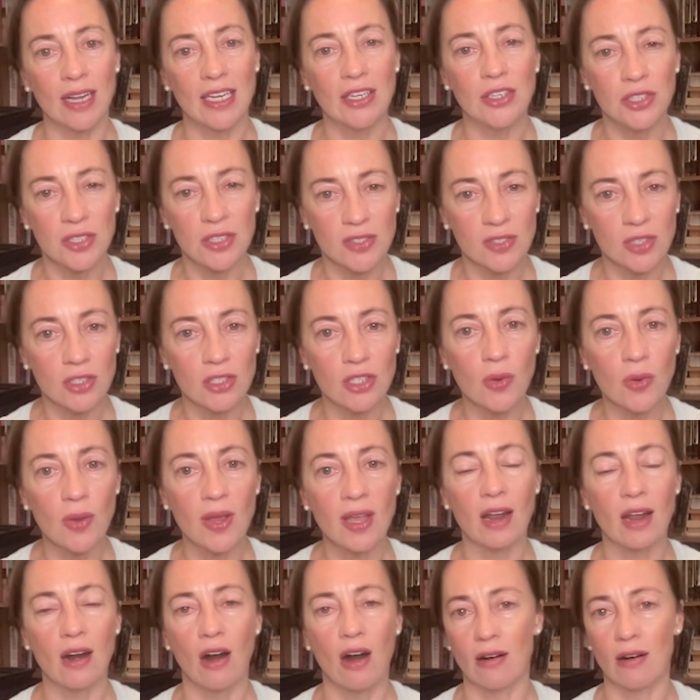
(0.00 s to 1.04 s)
interest in doing
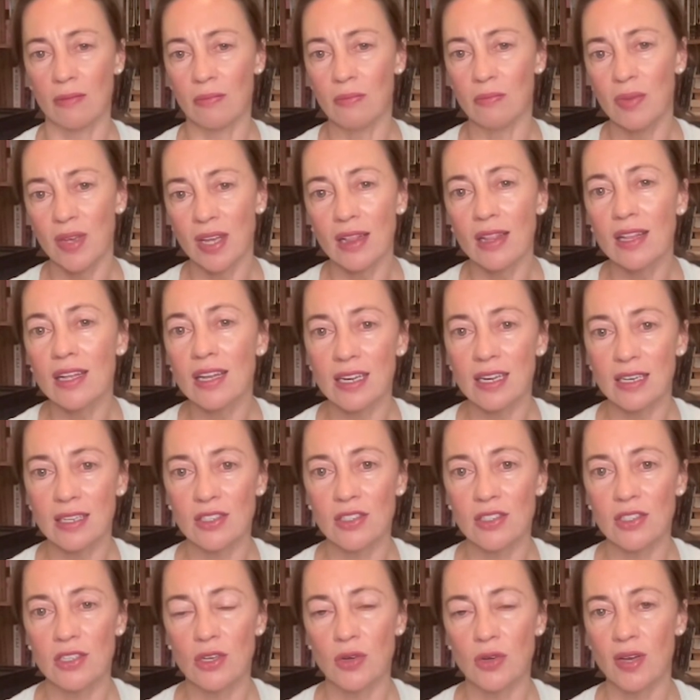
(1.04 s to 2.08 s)
it, our ability to
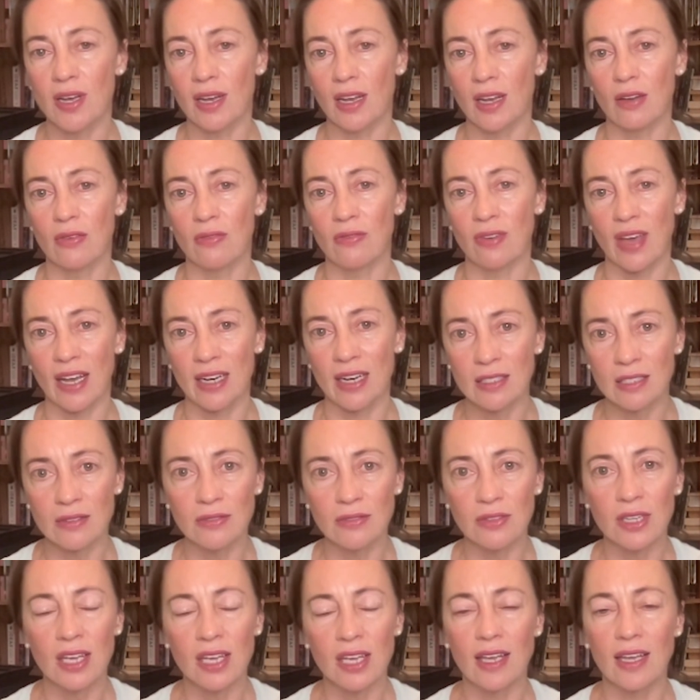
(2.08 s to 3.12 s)
do it
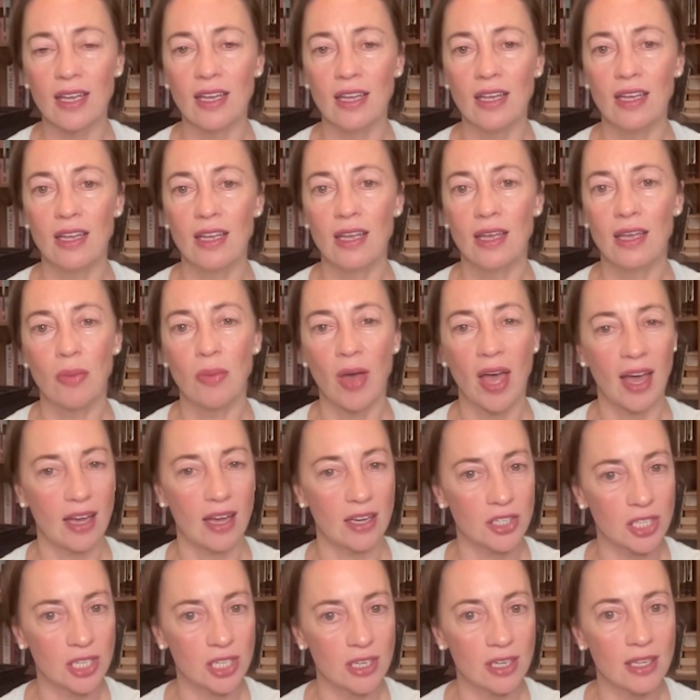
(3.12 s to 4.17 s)
effectively,
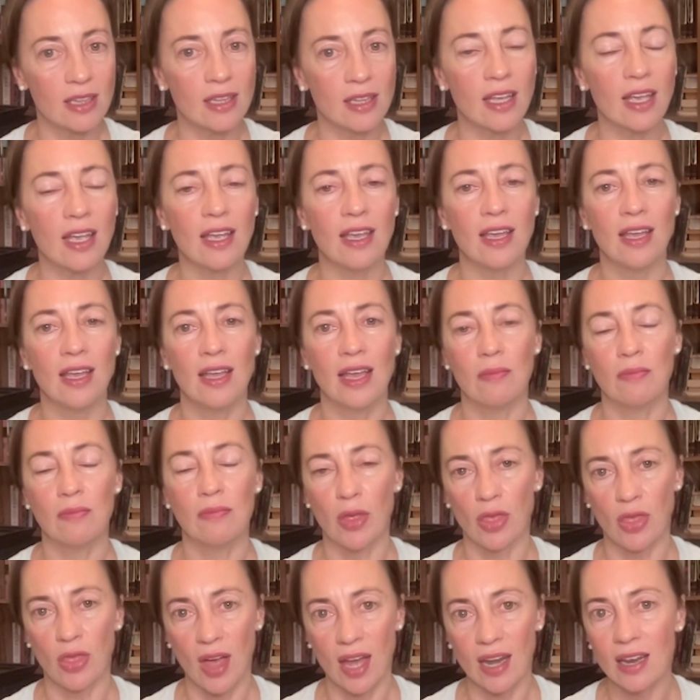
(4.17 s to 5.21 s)
compassionately,
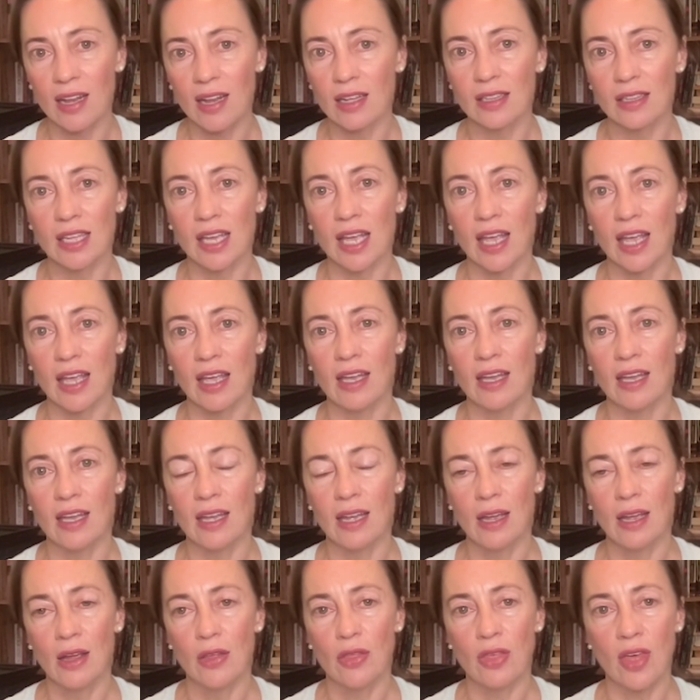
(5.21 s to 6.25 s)
empathetically,
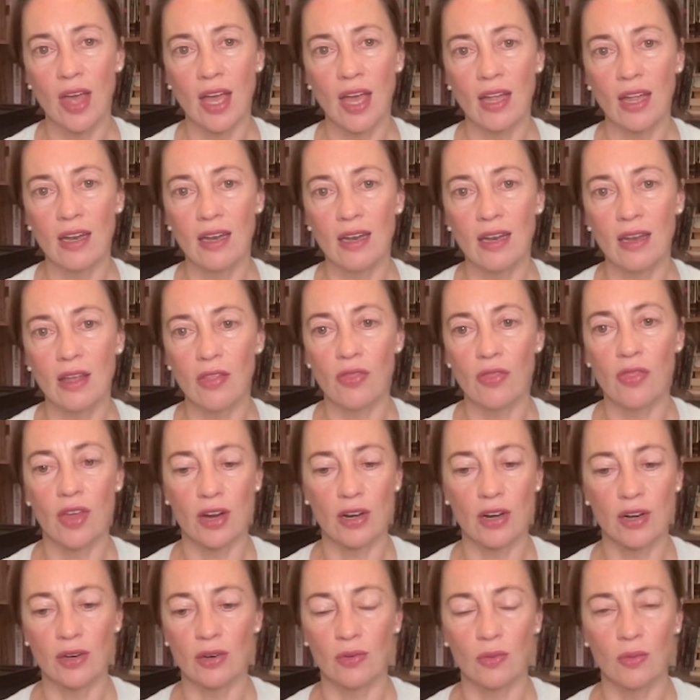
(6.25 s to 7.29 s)
then
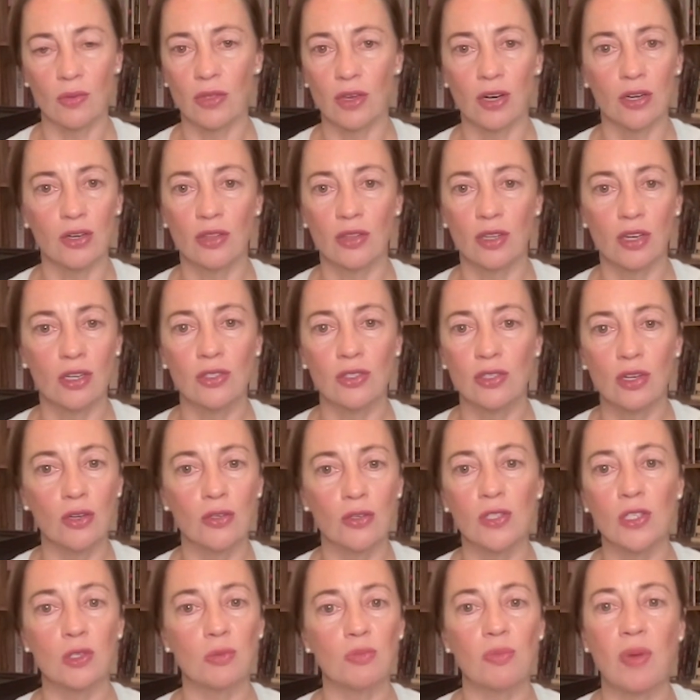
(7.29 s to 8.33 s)
there's no
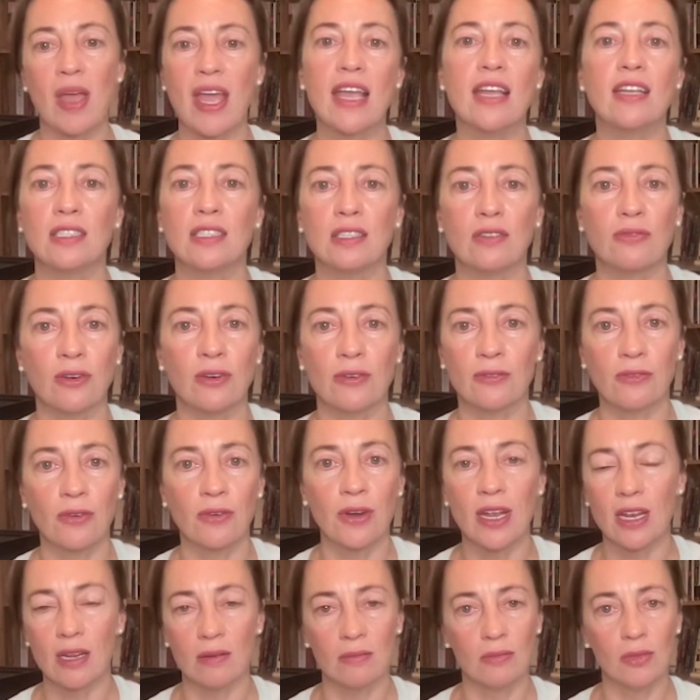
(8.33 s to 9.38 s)
space for
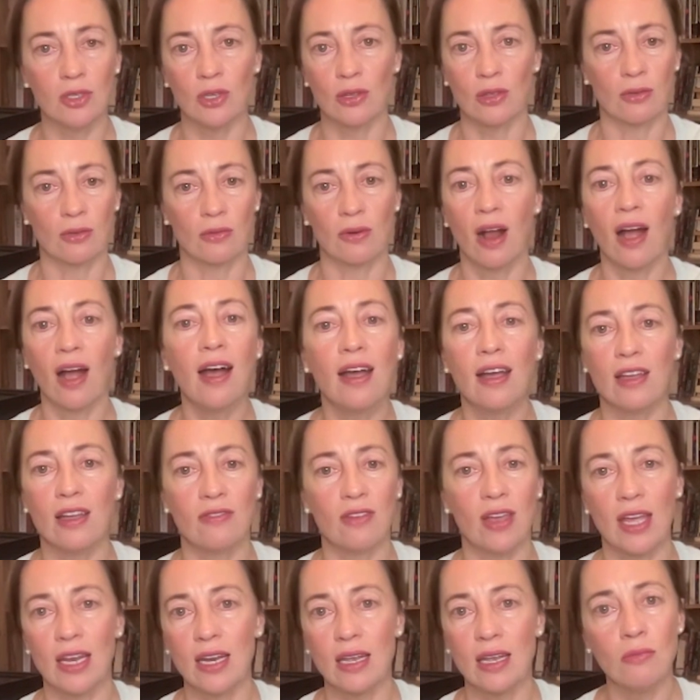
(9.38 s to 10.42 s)
freedom to thrive
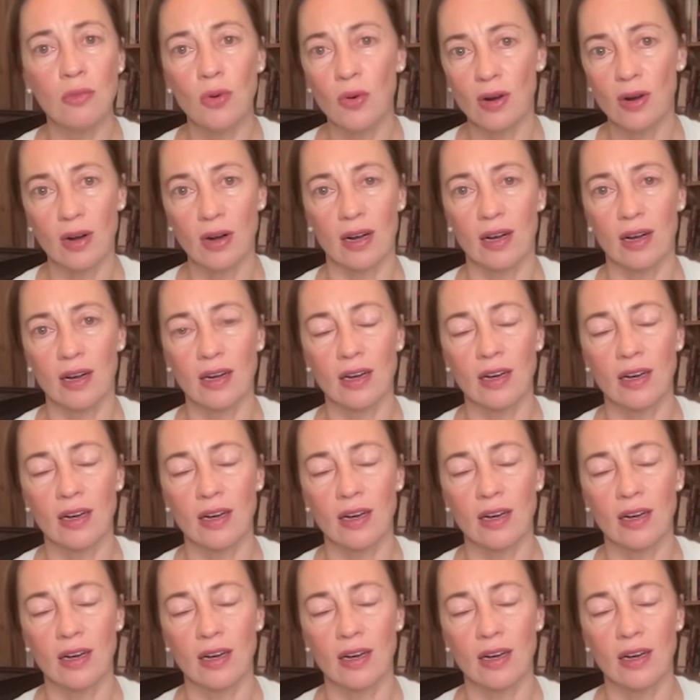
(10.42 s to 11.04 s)
anymore.